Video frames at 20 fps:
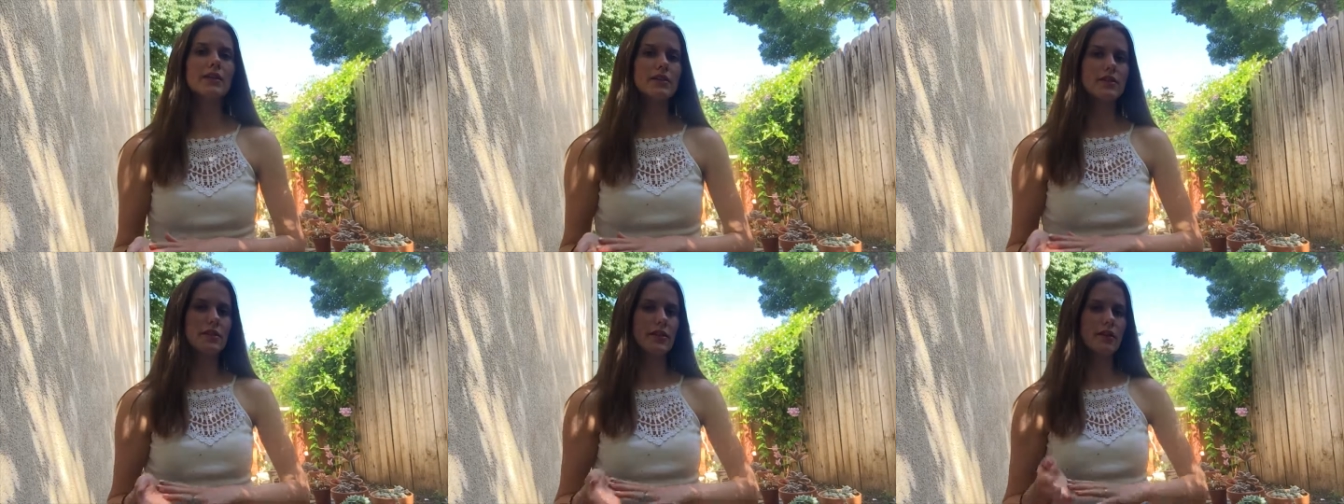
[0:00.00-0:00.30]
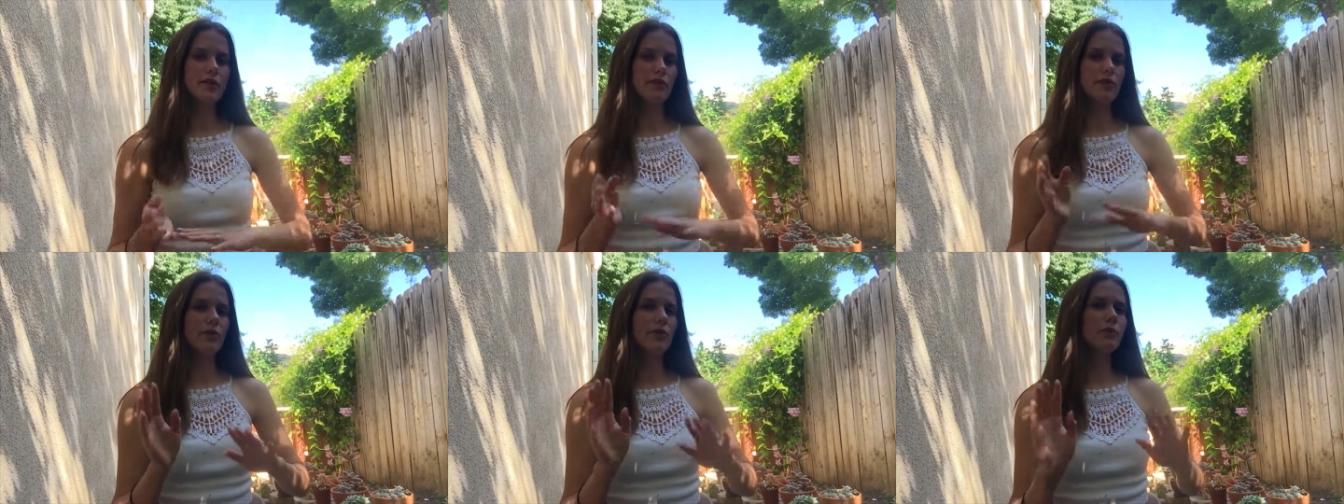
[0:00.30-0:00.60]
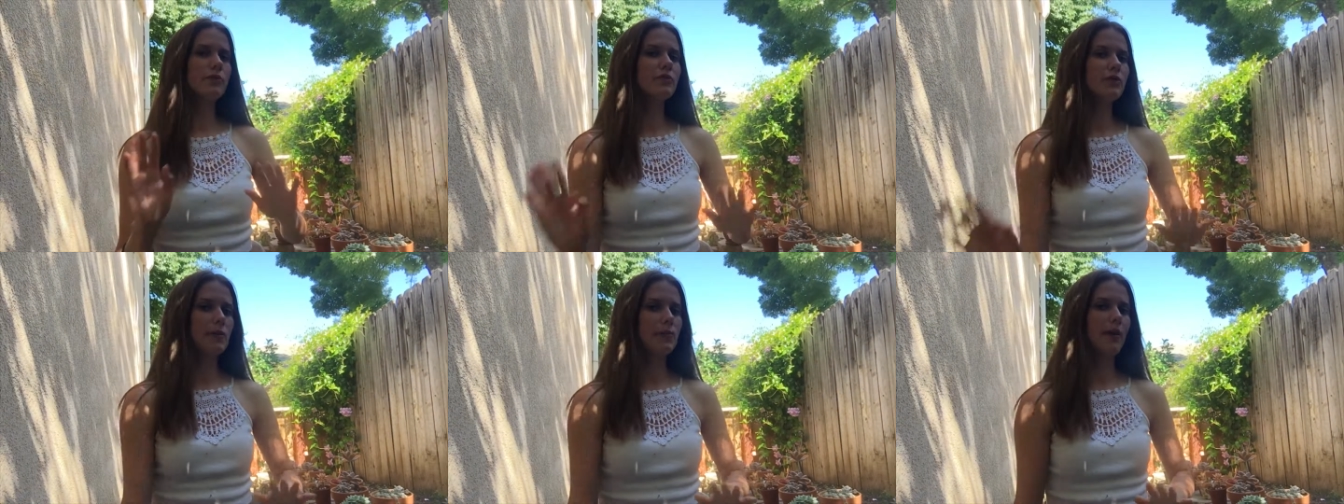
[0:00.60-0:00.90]
So don't
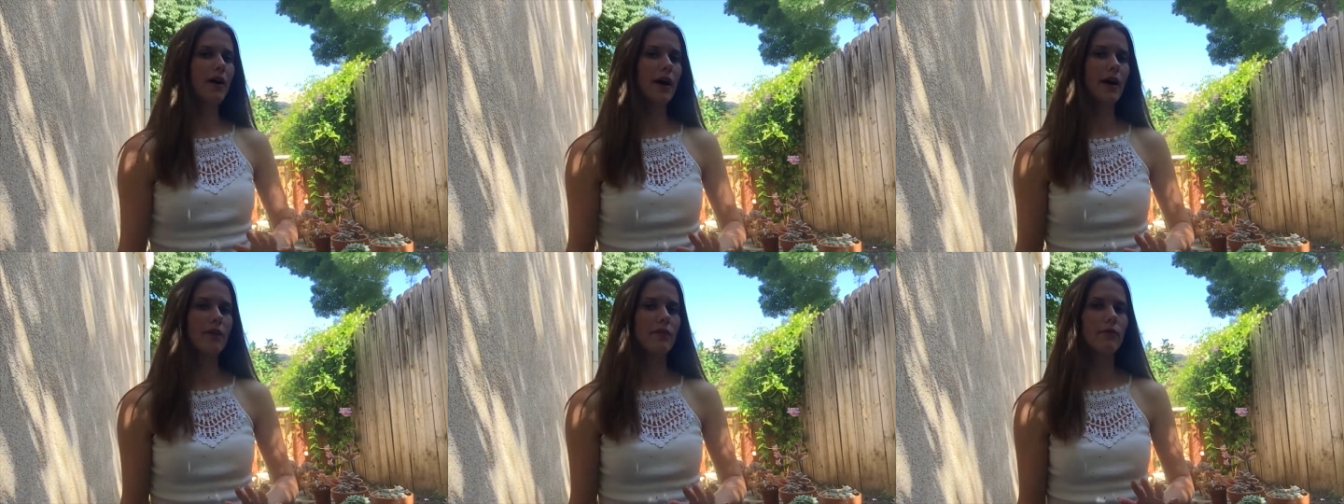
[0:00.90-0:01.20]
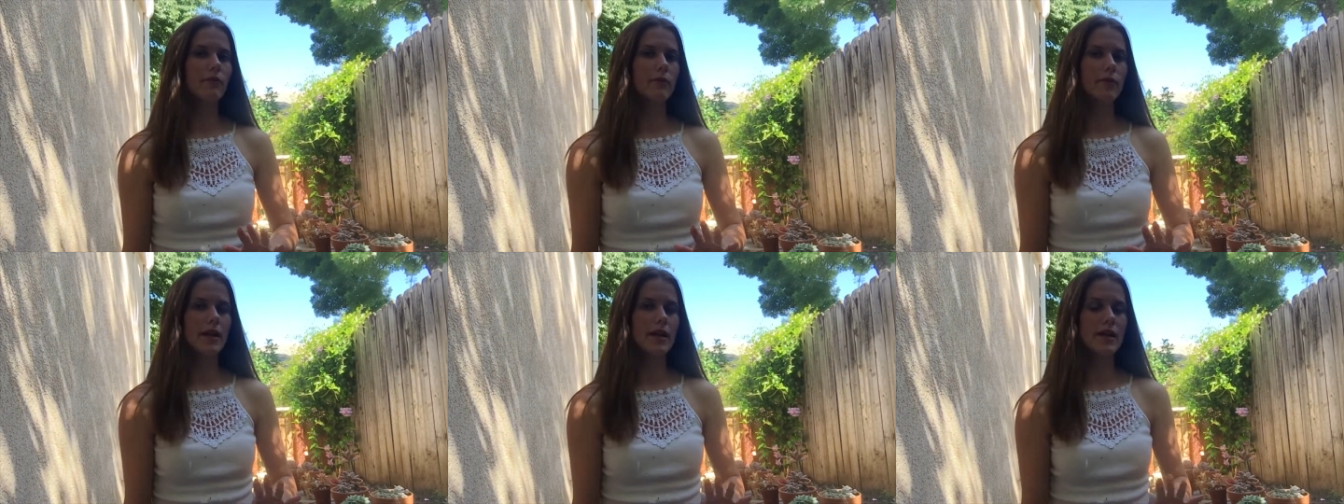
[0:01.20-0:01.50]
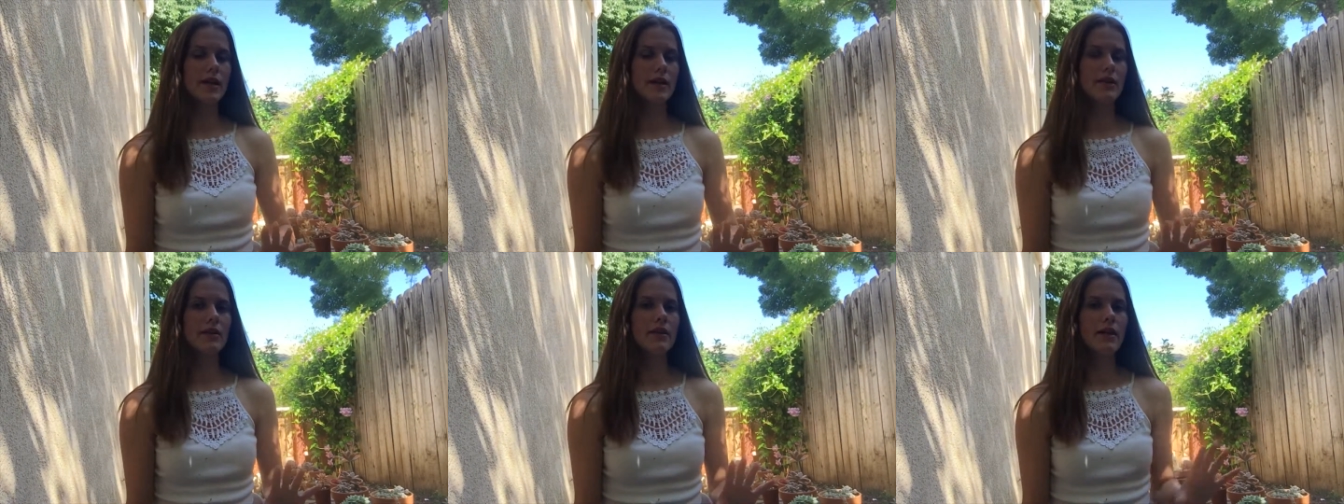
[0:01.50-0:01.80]
repot
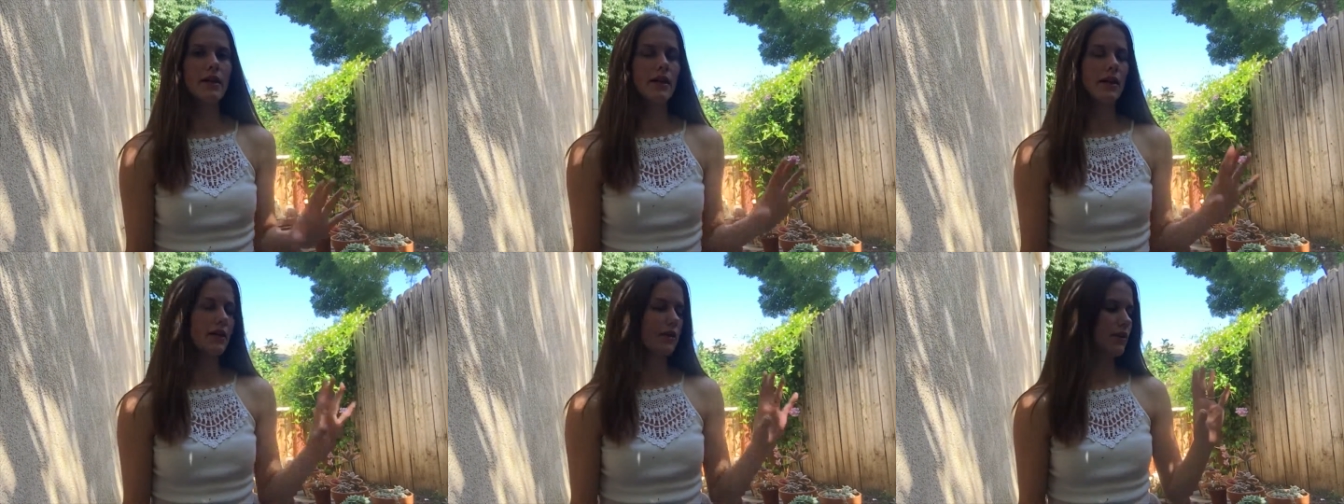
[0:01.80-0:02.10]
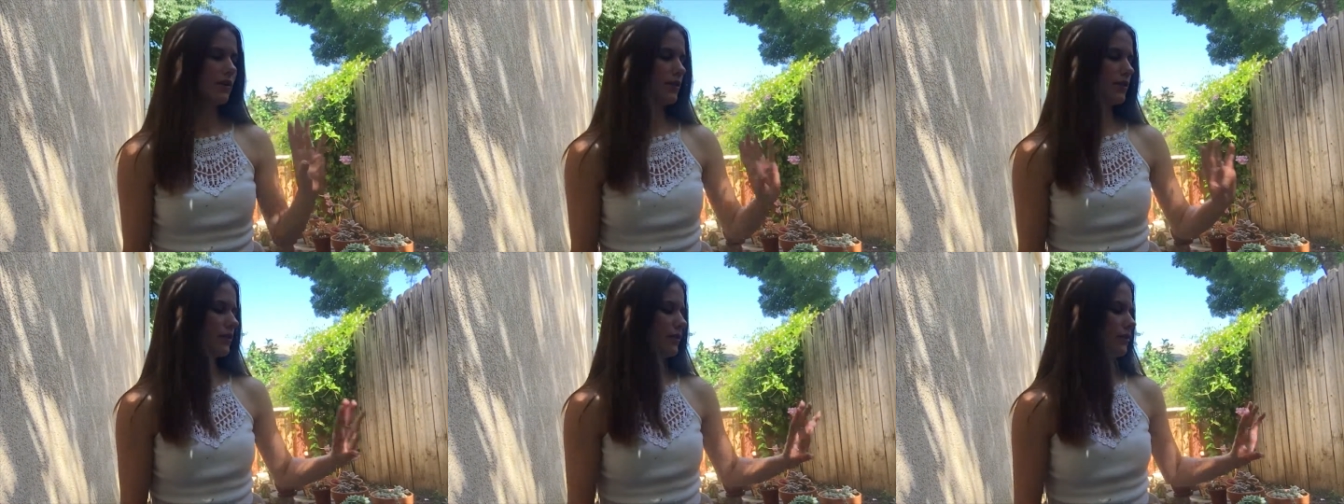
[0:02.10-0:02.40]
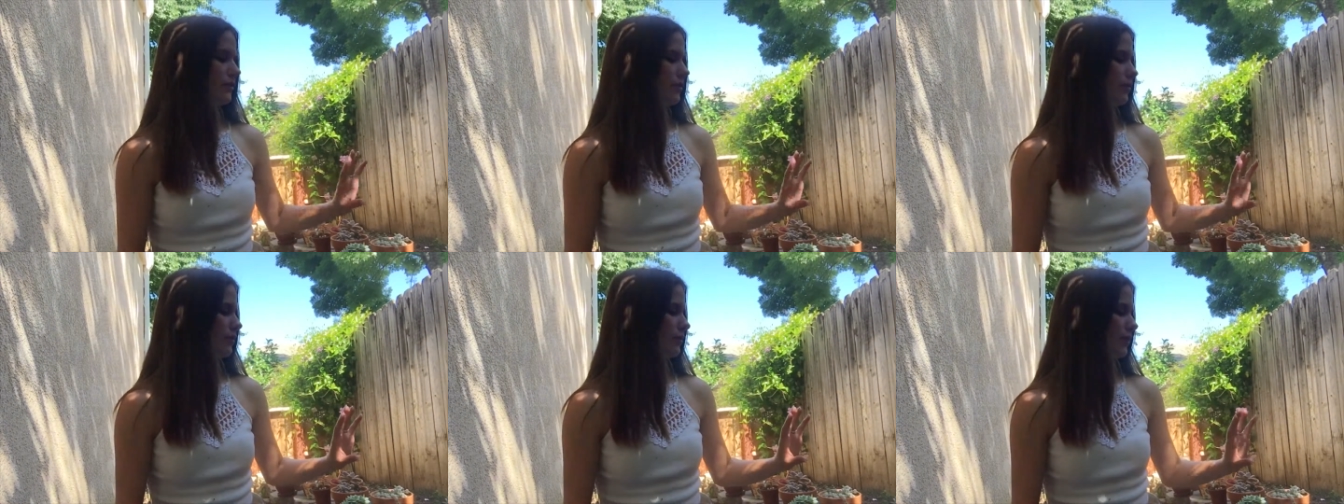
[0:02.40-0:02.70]
when
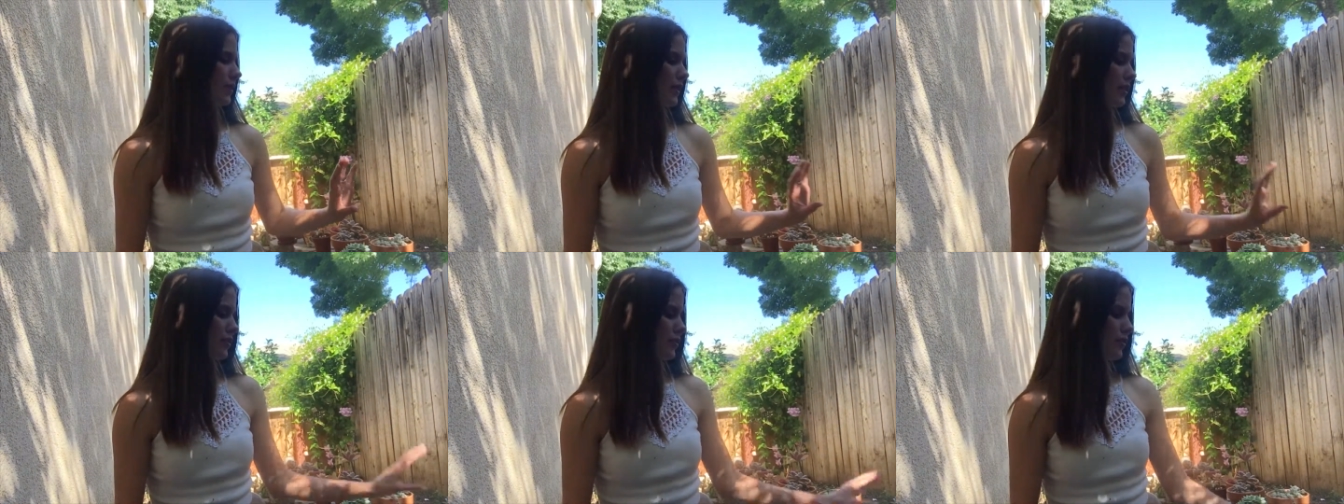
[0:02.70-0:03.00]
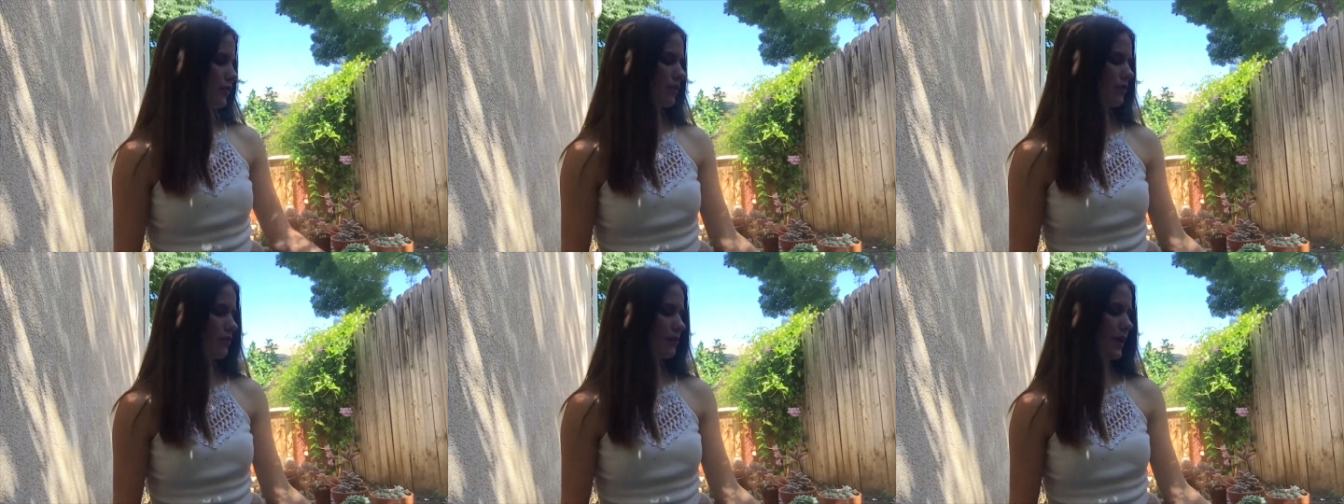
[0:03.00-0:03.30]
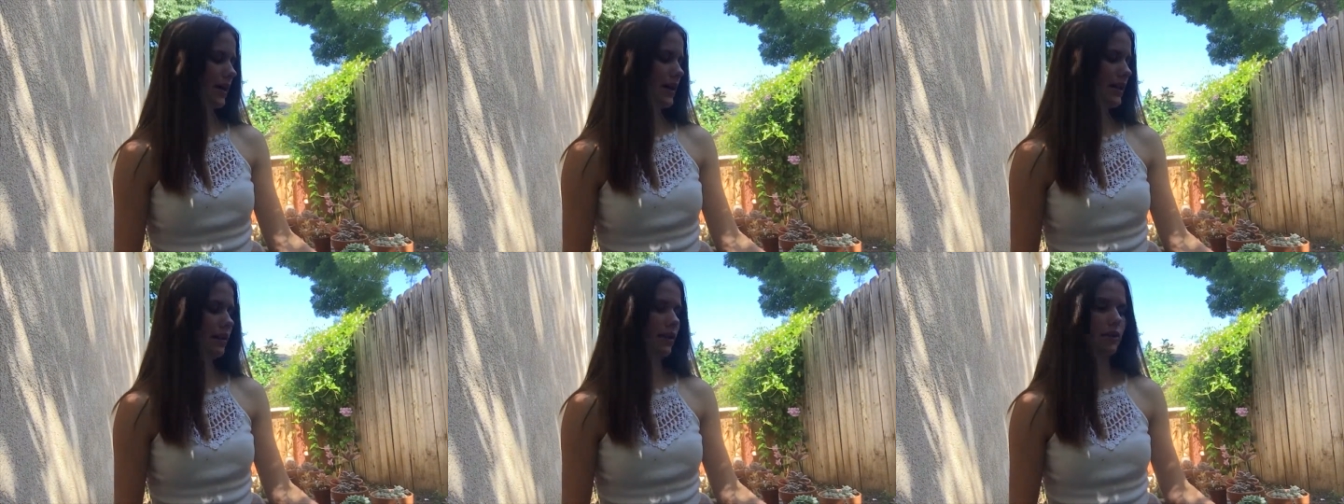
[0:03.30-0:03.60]
the soil is
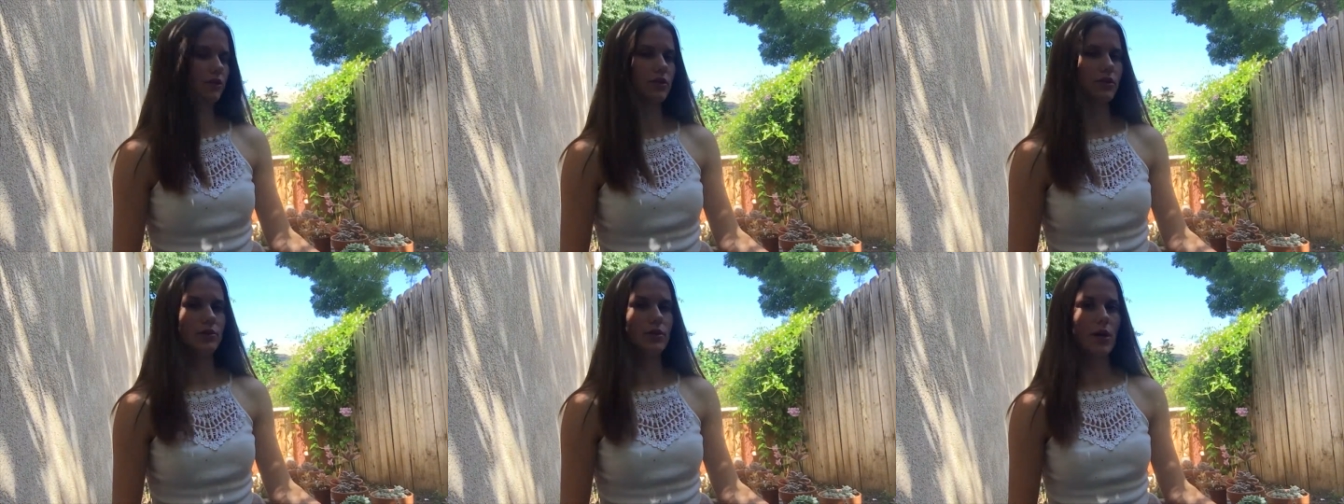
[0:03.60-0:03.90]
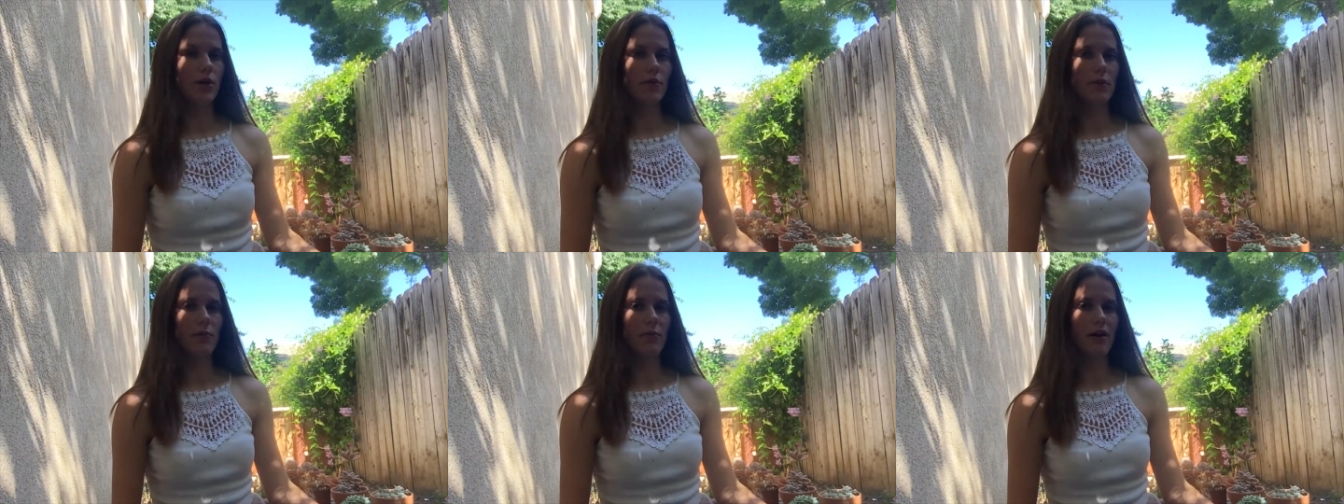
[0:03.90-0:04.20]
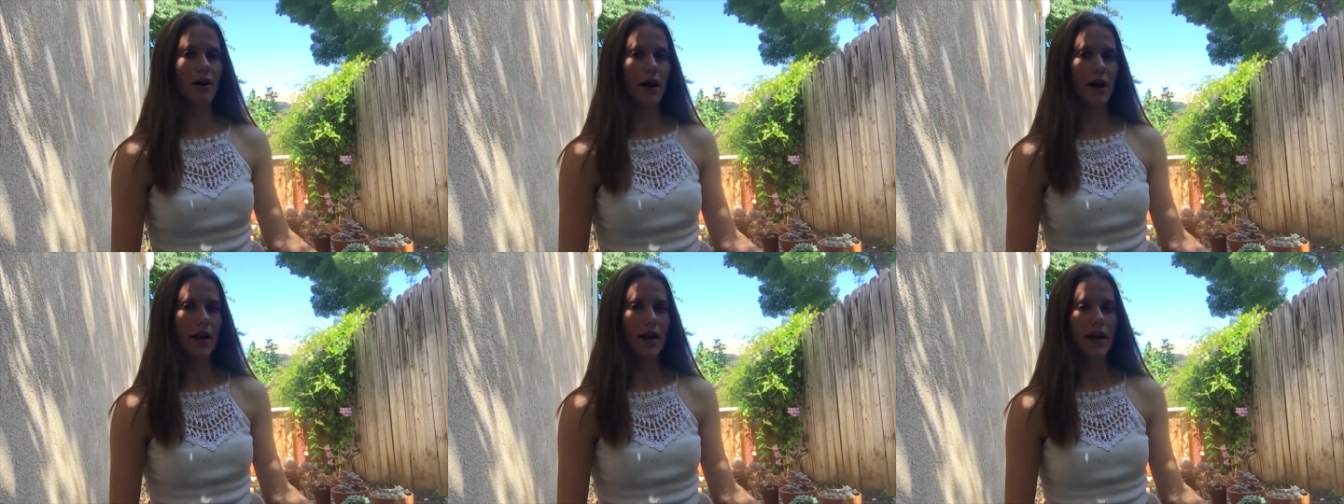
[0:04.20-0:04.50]
wet, and also don't
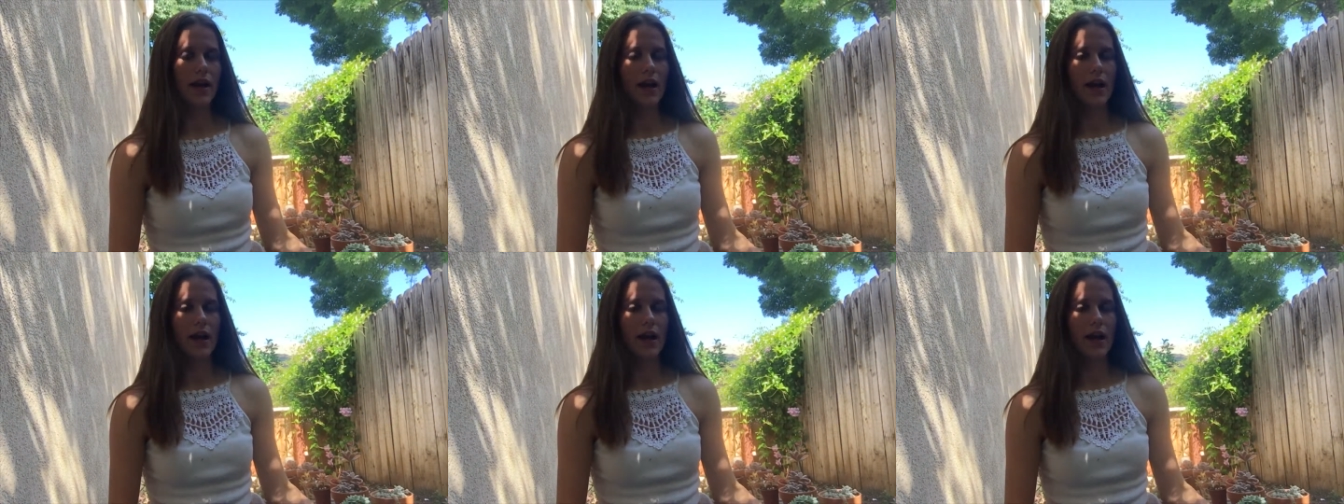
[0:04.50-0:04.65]
repot